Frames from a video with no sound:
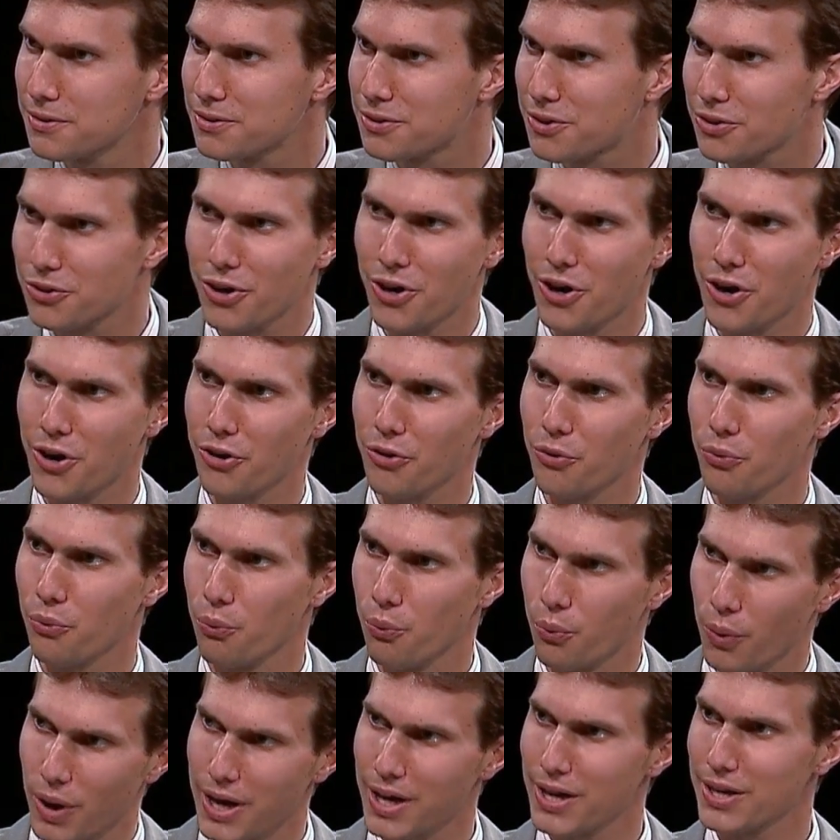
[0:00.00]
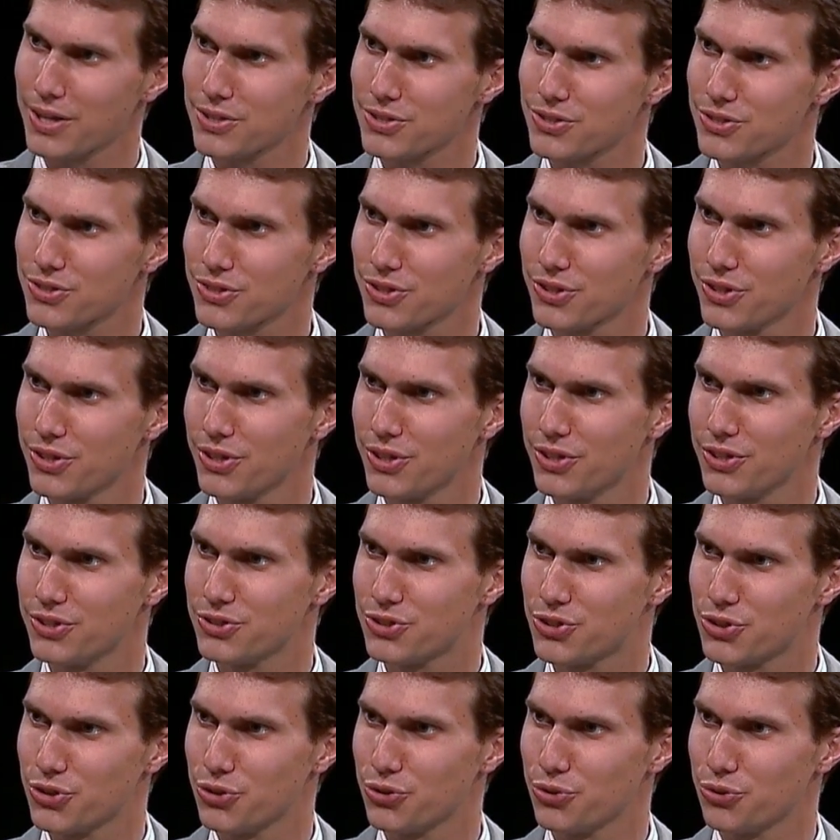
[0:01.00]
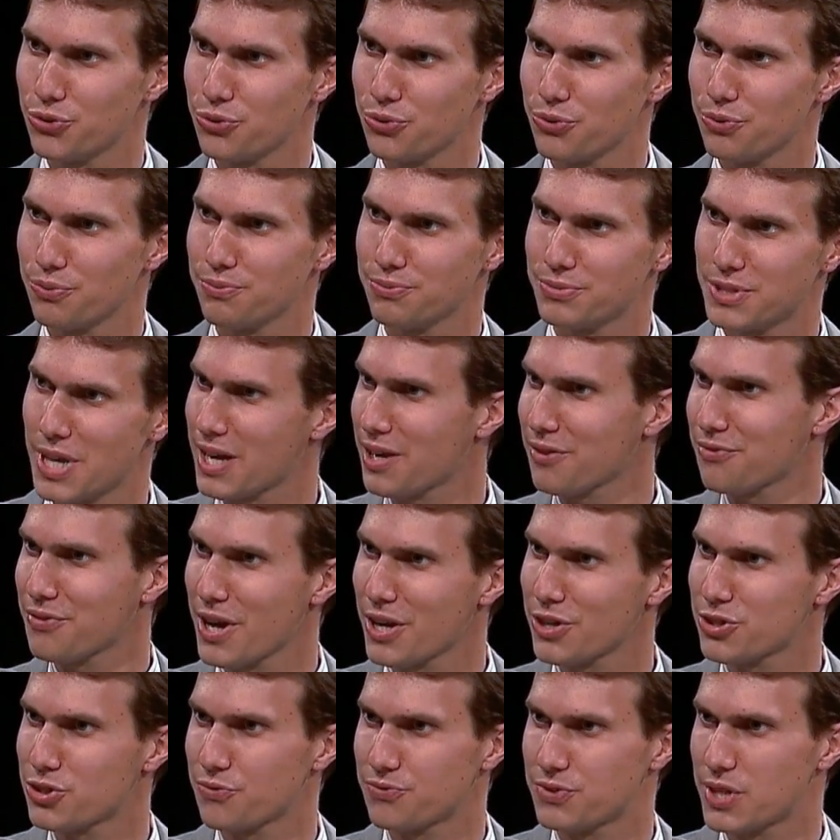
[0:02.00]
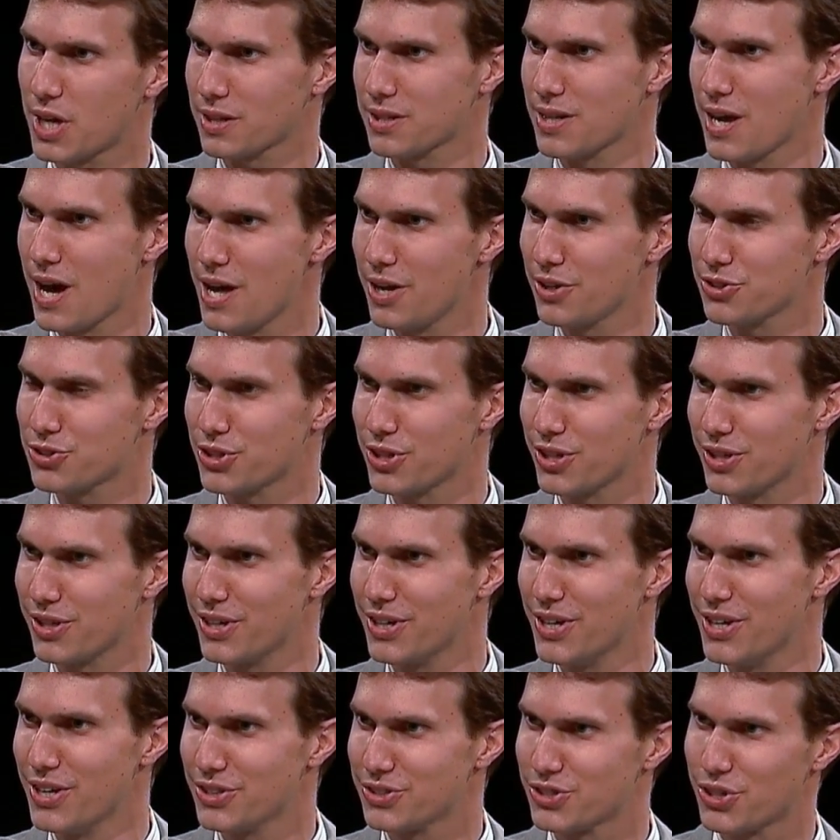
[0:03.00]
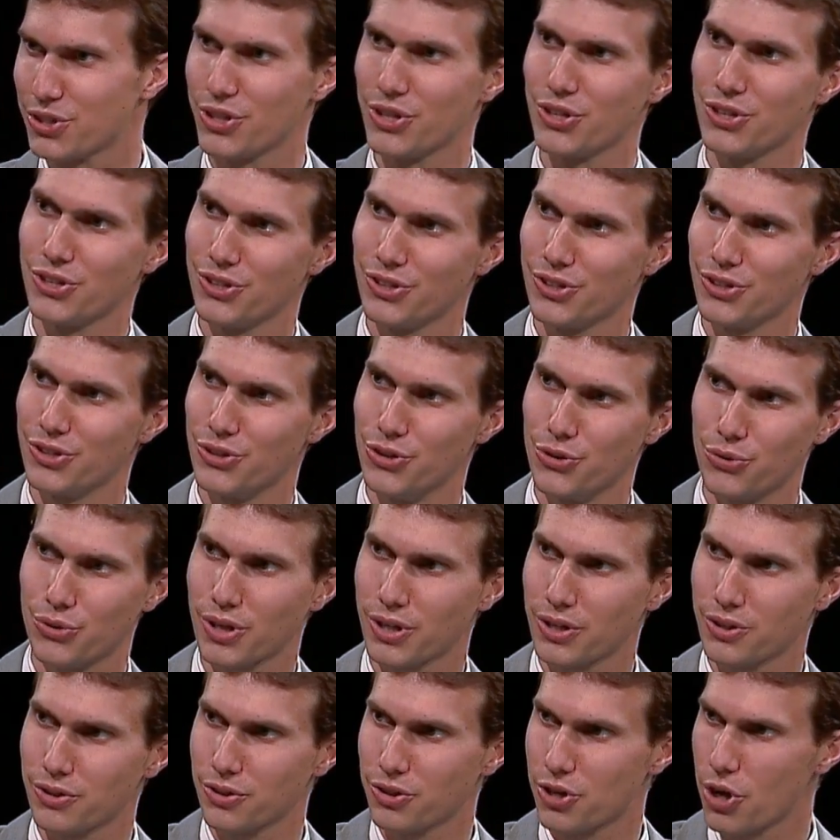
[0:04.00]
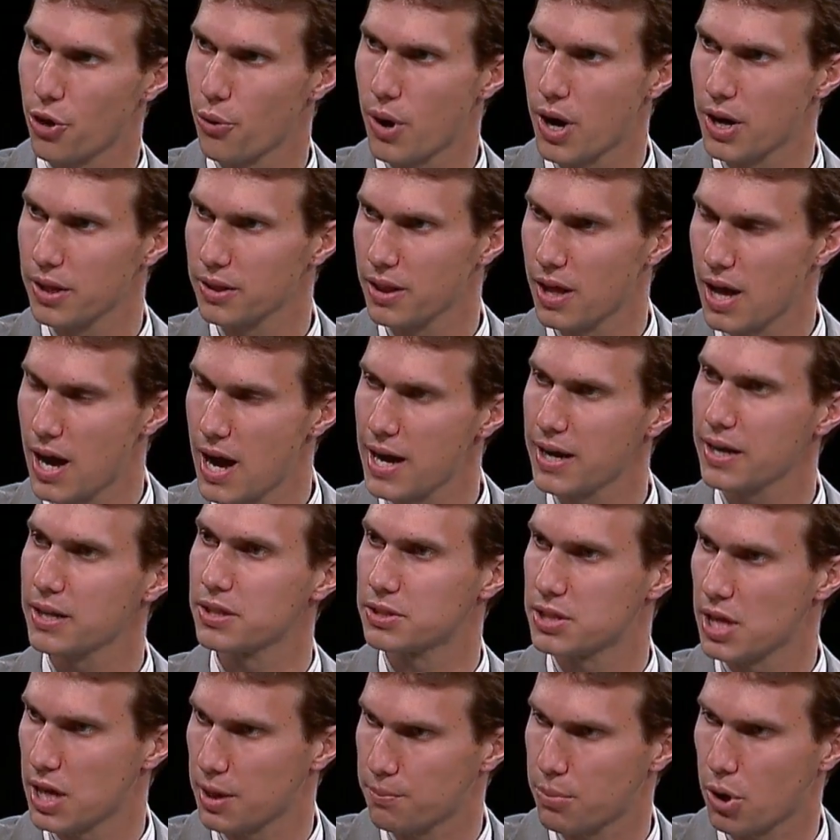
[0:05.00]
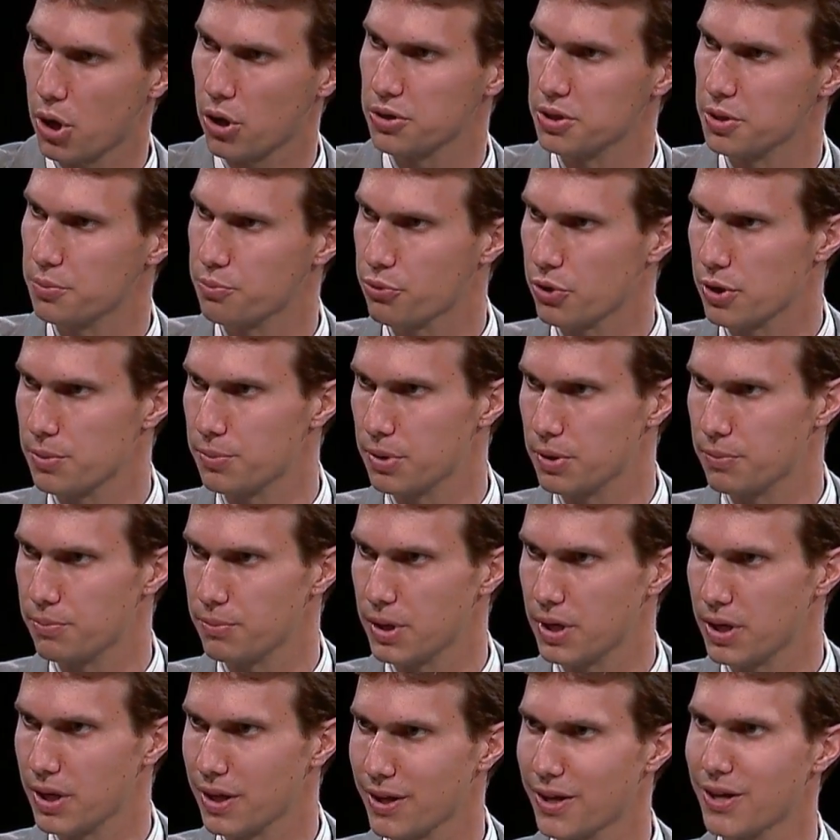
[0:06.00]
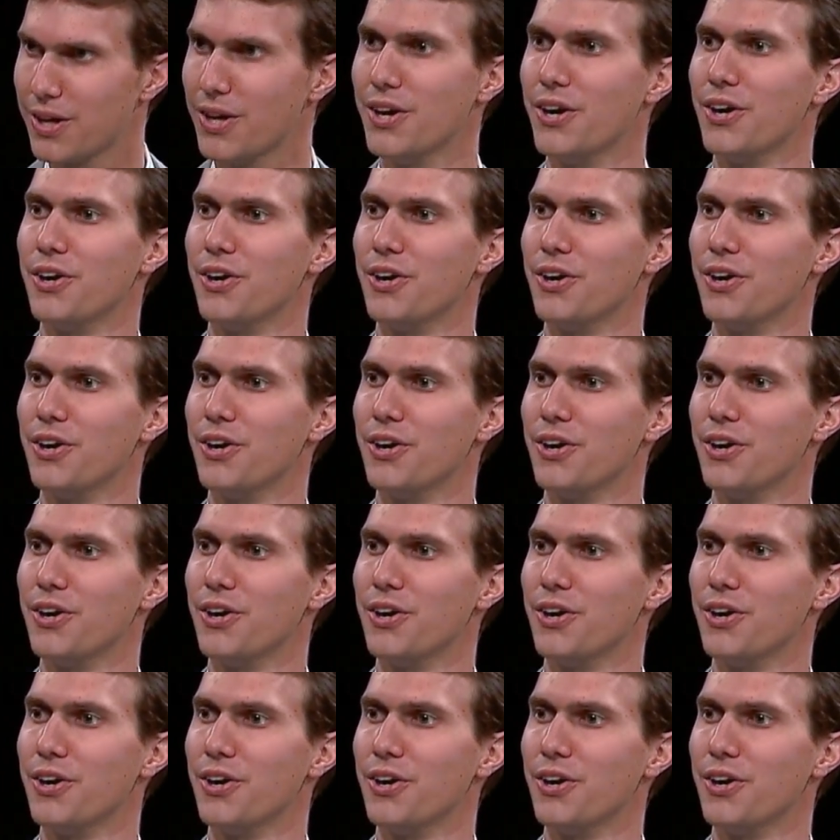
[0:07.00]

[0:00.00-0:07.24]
There are ways to take advantage of technology so that you can go online and take part in the pre-bid meeting.